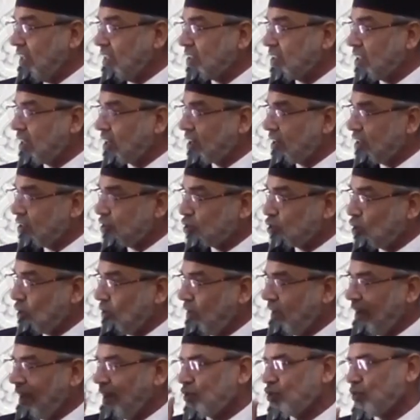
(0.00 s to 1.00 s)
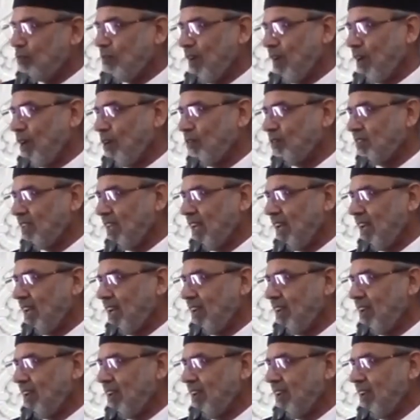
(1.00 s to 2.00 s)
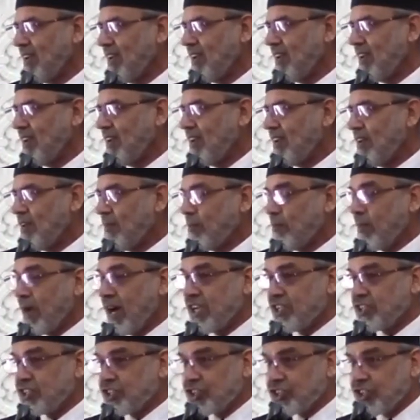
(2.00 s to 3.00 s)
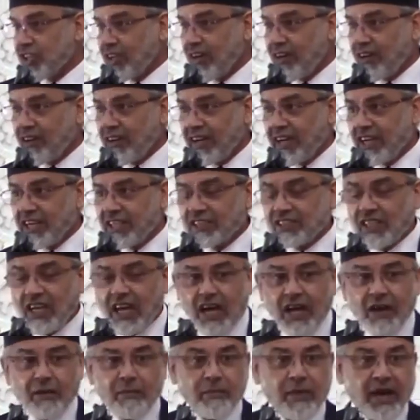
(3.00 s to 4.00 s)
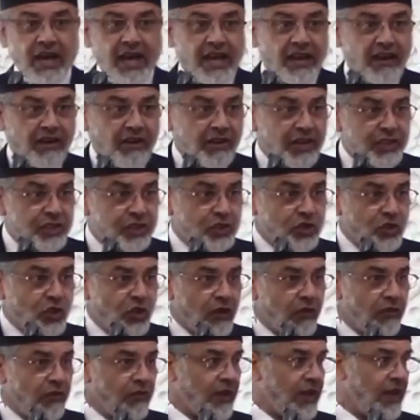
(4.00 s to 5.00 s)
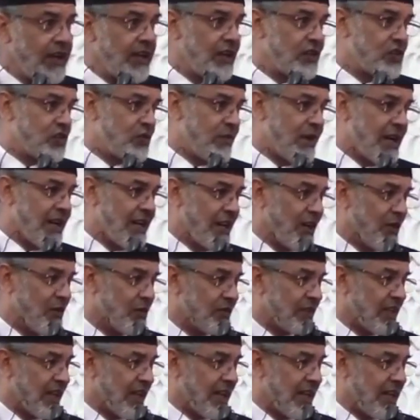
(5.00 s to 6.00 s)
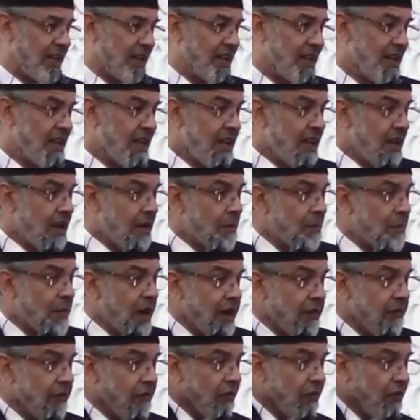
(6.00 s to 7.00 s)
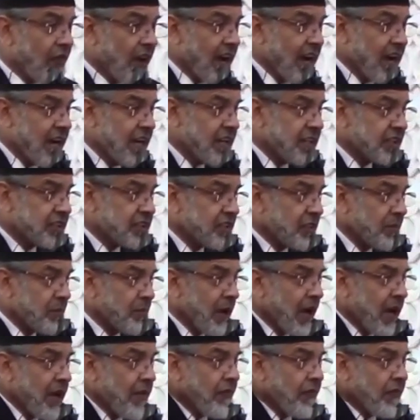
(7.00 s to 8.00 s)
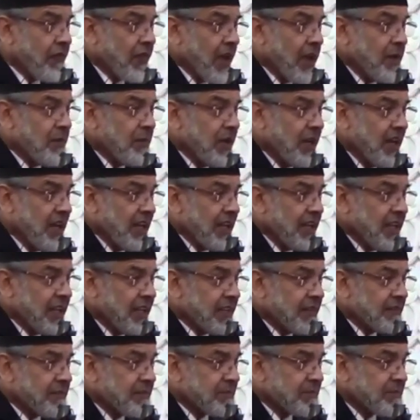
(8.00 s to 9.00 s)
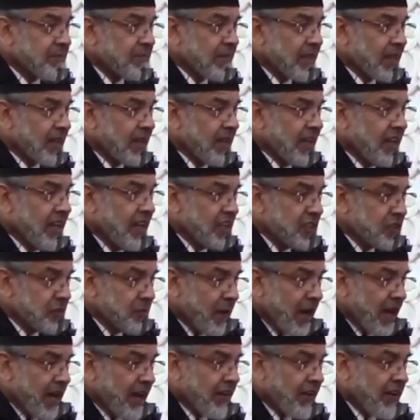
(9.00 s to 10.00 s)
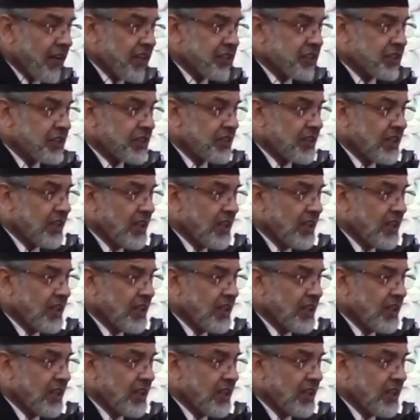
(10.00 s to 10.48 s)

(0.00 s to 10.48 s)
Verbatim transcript: is a risk of Allah subhanahu wa ta'ala. My children are my risk of Allah subhanahu wa ta'ala. My friends, my family is my risk.